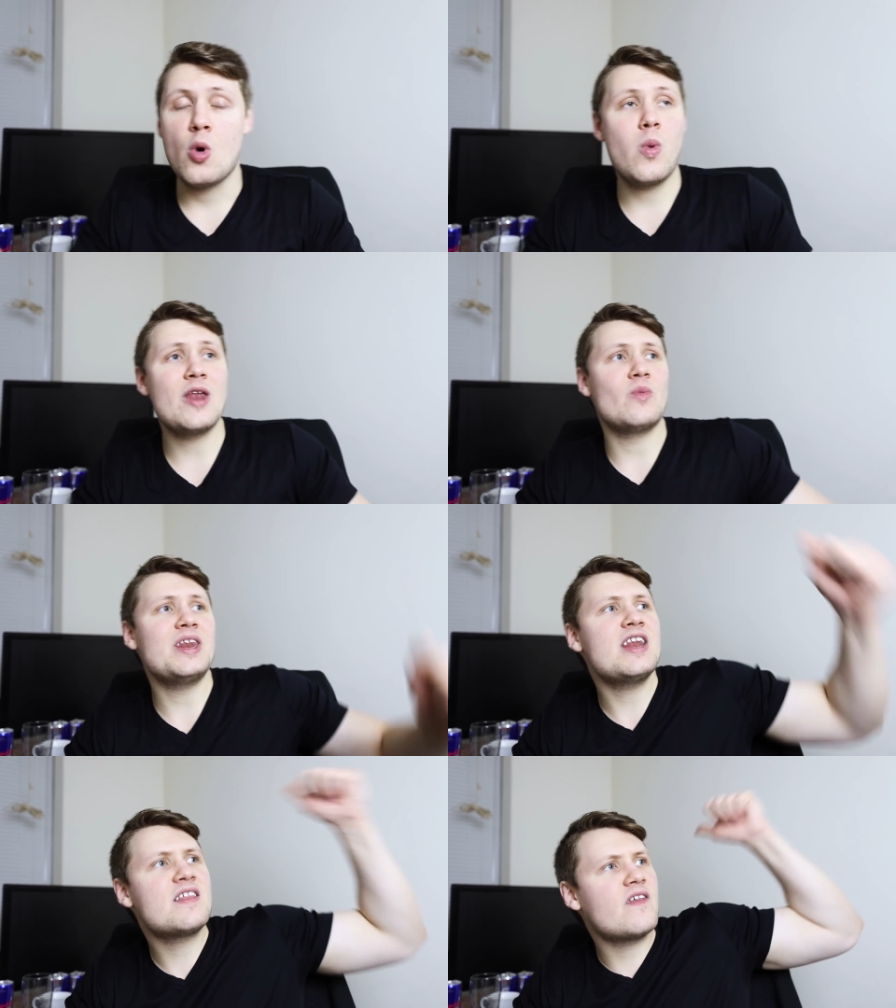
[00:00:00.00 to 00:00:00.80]
But wait,
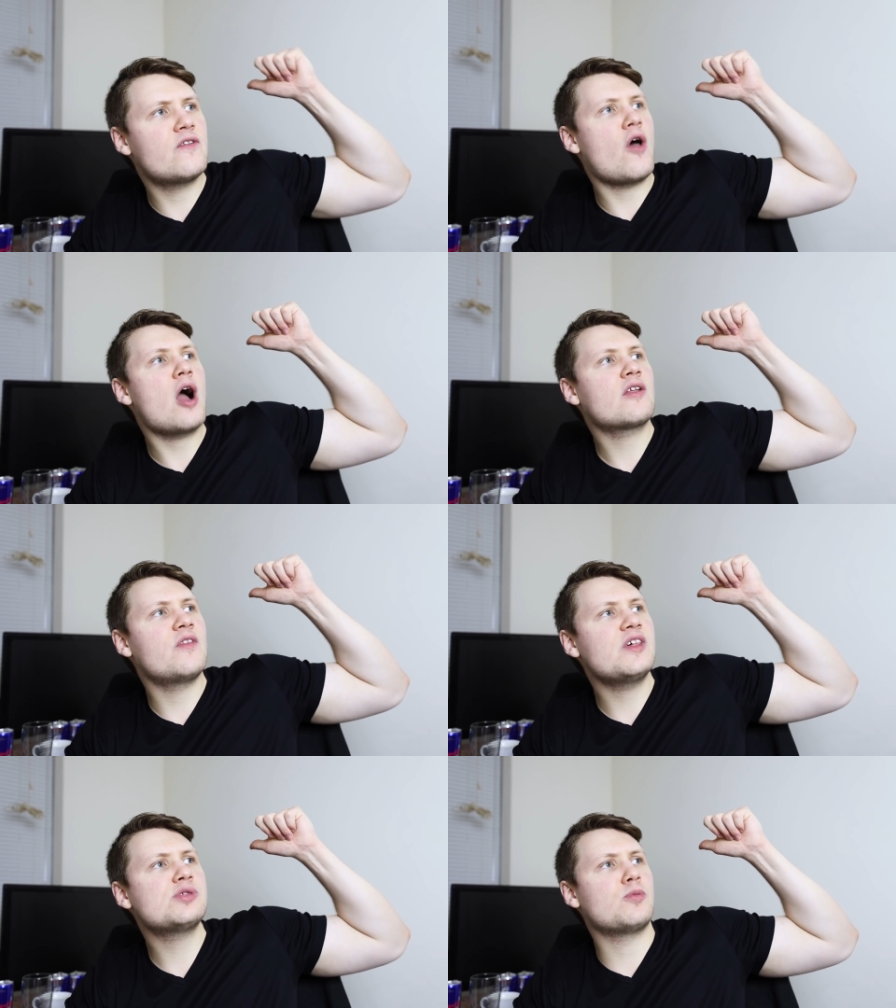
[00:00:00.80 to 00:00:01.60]
we needed to talk
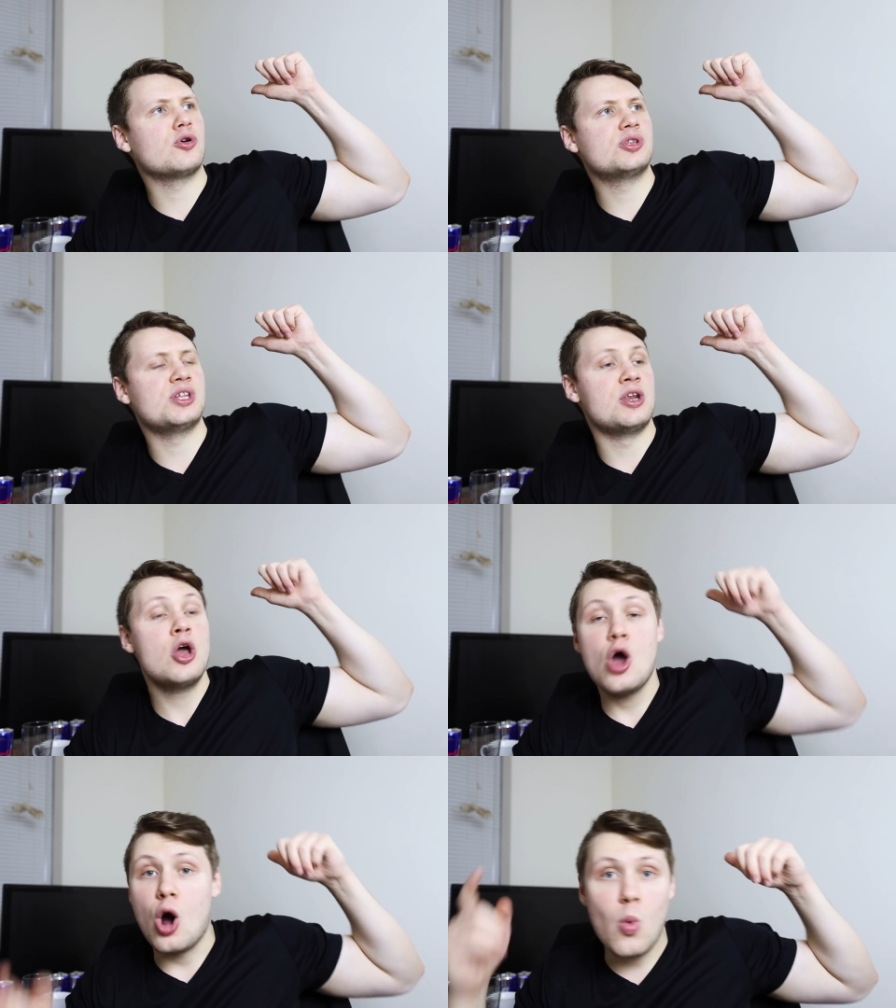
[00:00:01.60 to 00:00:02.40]
to this person.
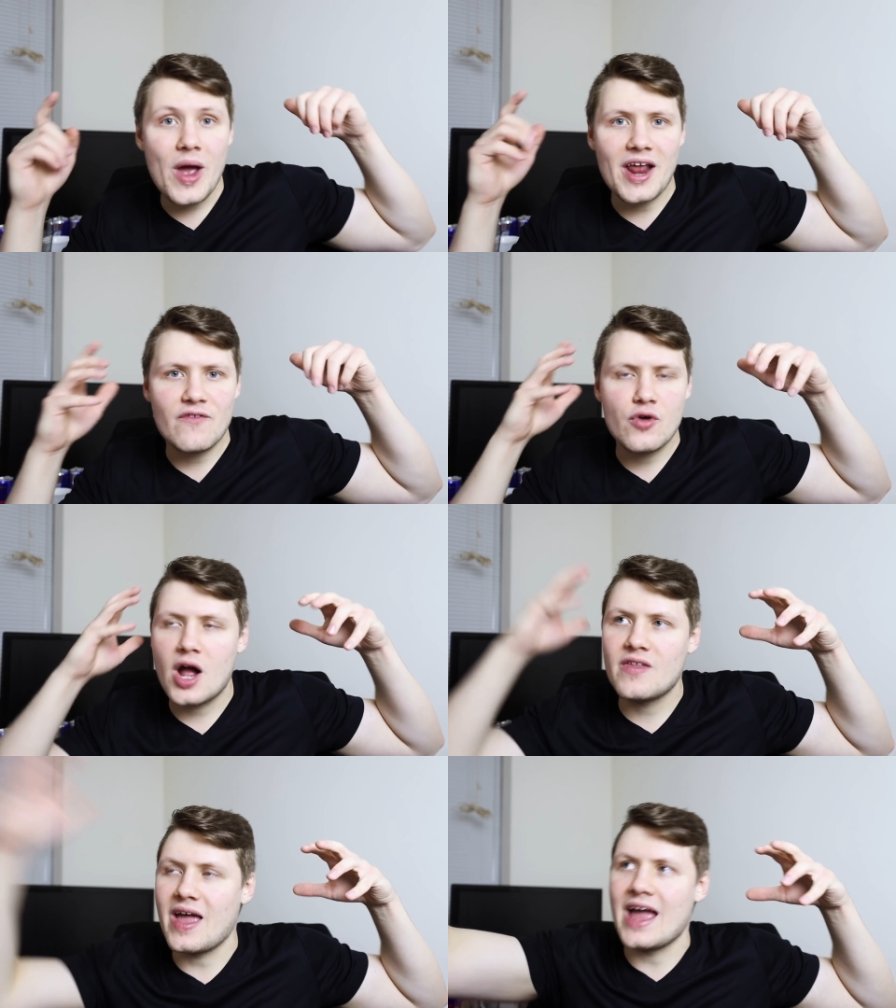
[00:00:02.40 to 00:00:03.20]
Oh wait, I
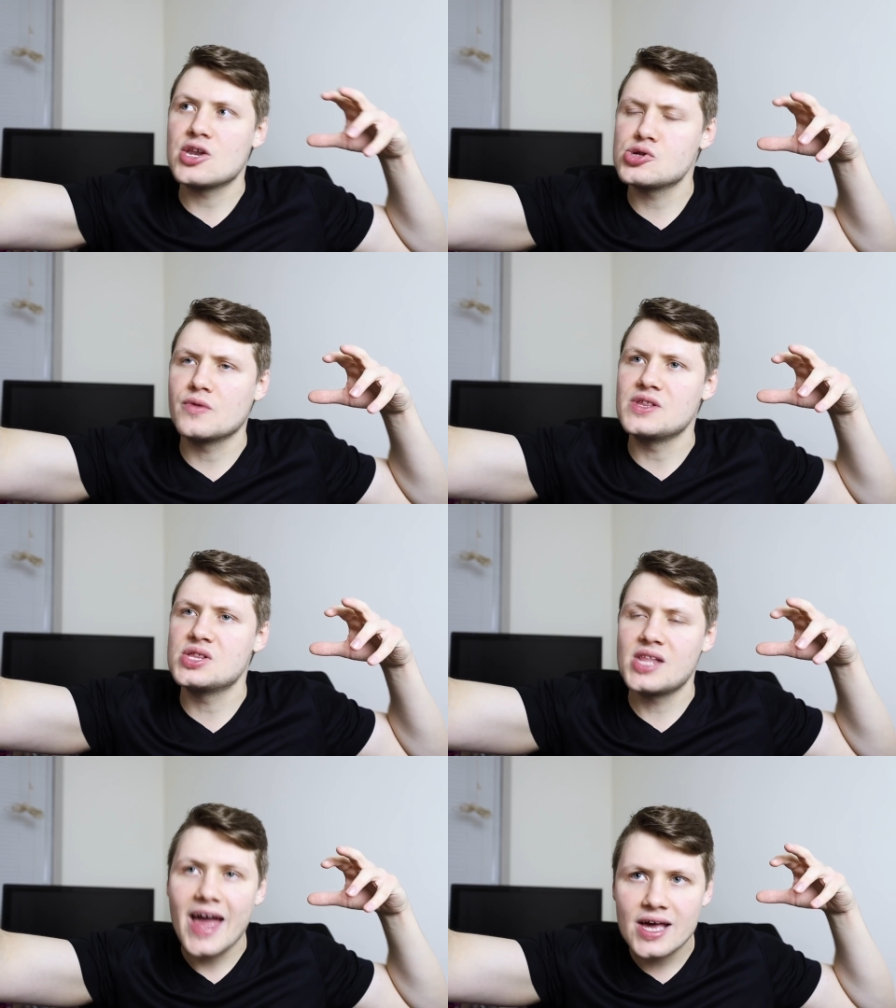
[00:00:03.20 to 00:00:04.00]
forgot to answer
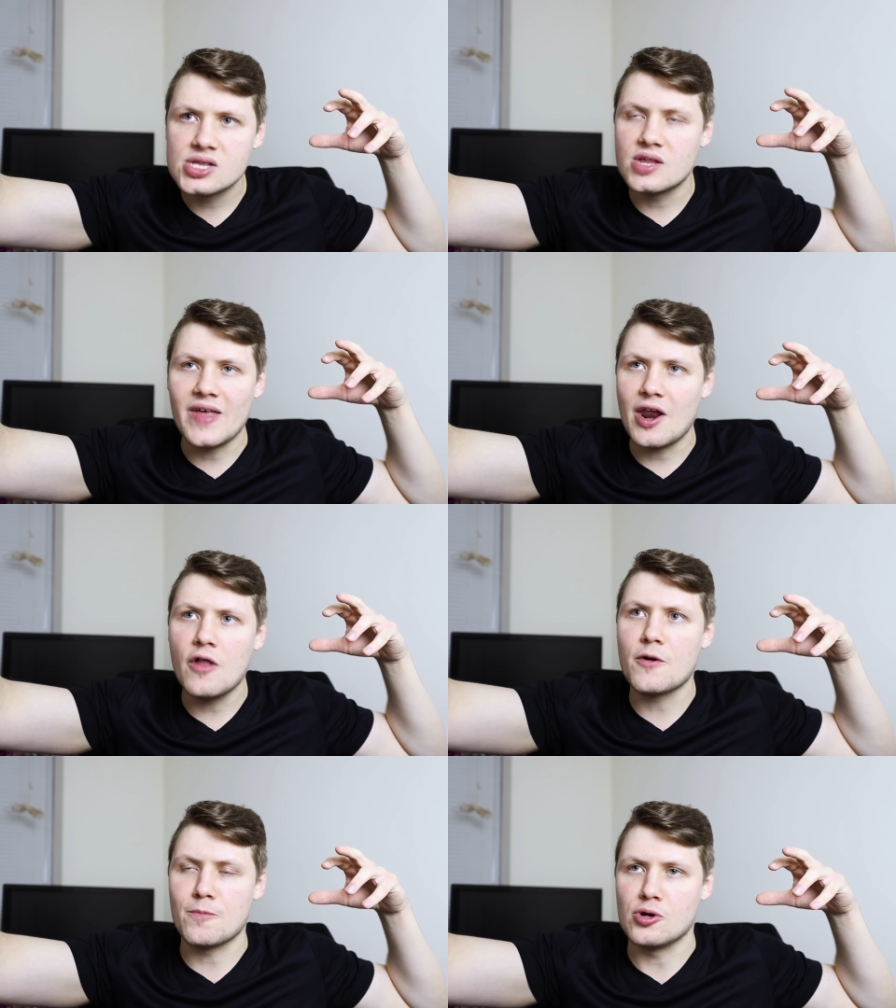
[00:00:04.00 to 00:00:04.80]
this text to that
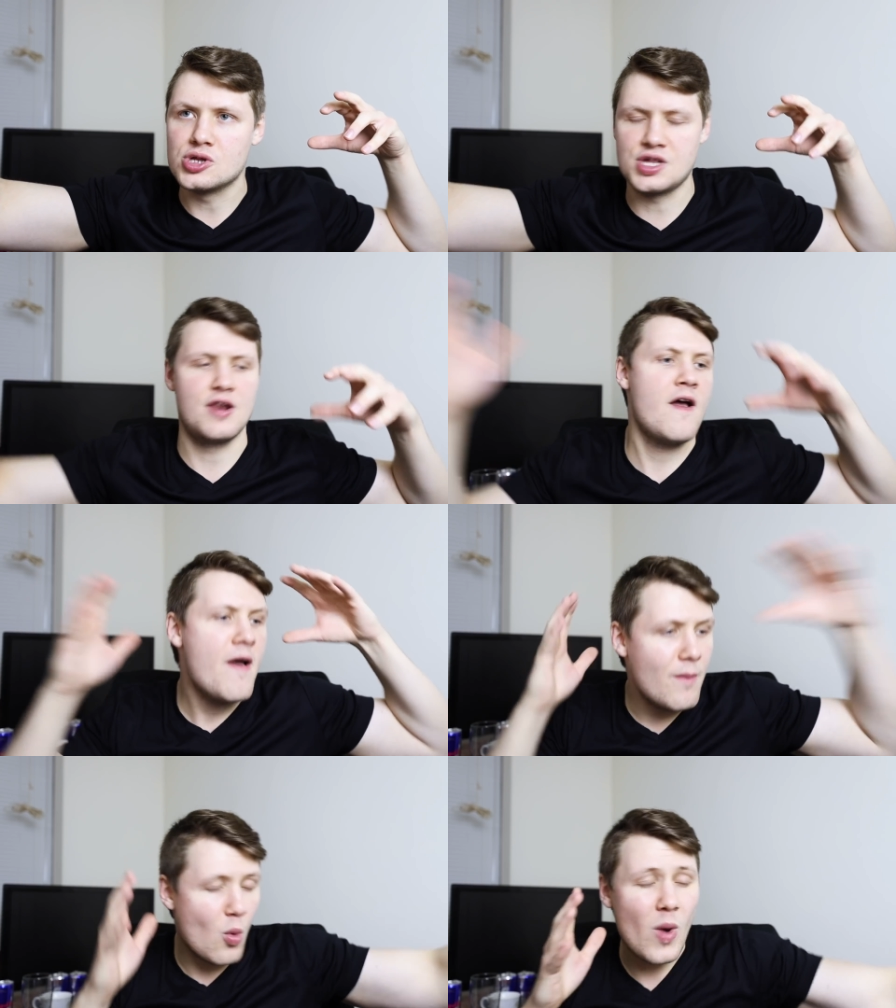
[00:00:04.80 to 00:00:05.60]
other person.
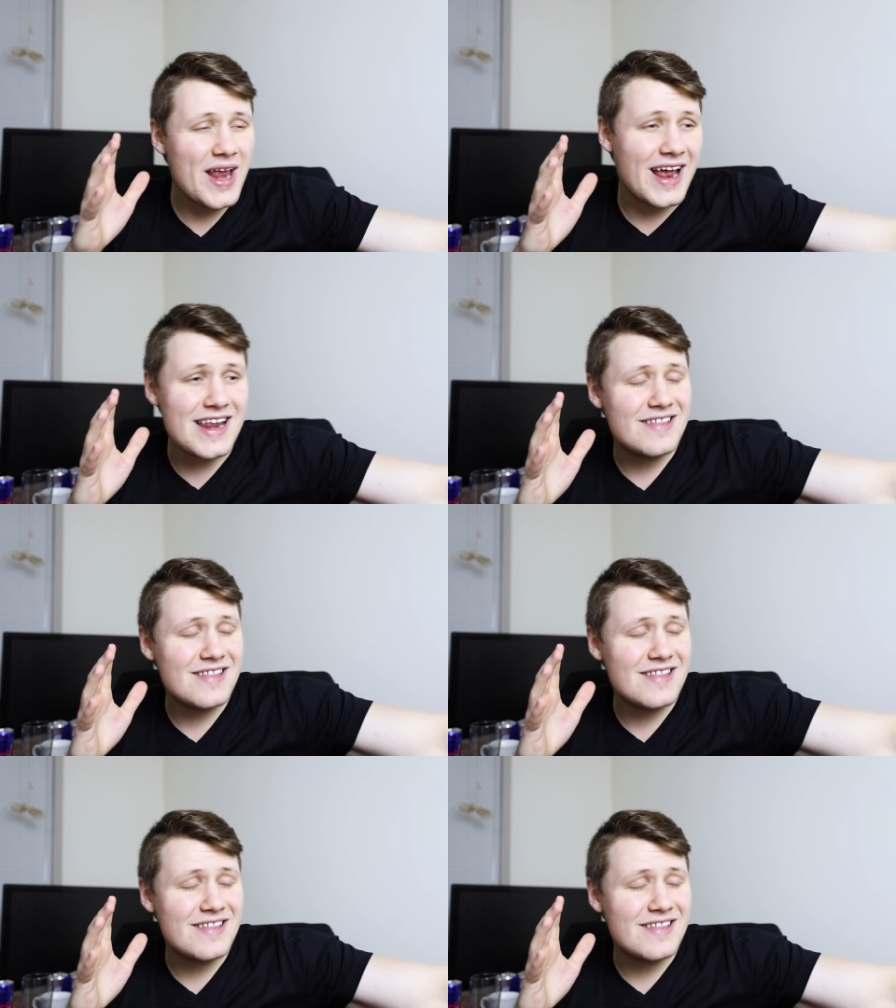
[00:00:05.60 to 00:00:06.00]
But wait, I